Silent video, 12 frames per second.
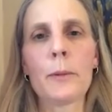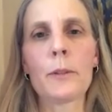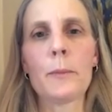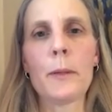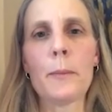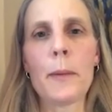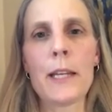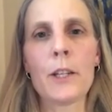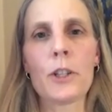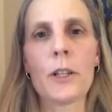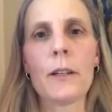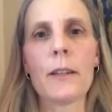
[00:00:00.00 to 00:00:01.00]
to be
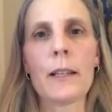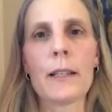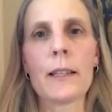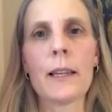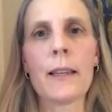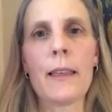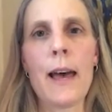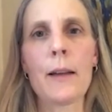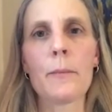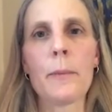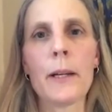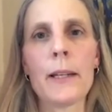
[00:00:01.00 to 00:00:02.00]
patient, things like
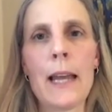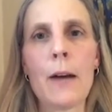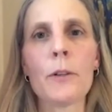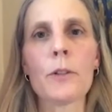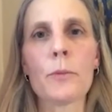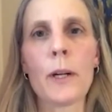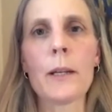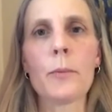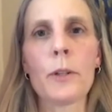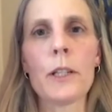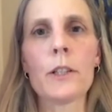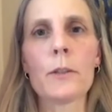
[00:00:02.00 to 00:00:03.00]
that. But now it's running
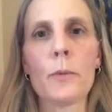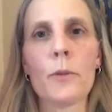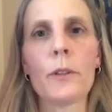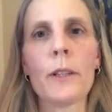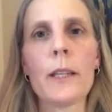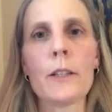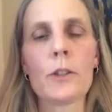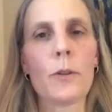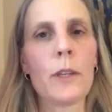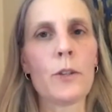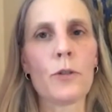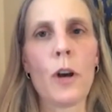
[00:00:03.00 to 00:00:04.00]
pretty smoothly. And
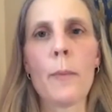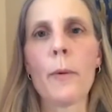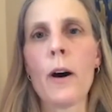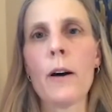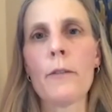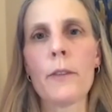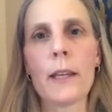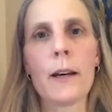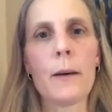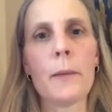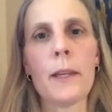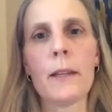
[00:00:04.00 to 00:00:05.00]
so they drop off, they
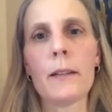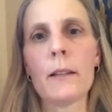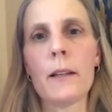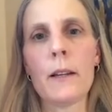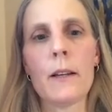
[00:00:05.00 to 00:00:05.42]
come in.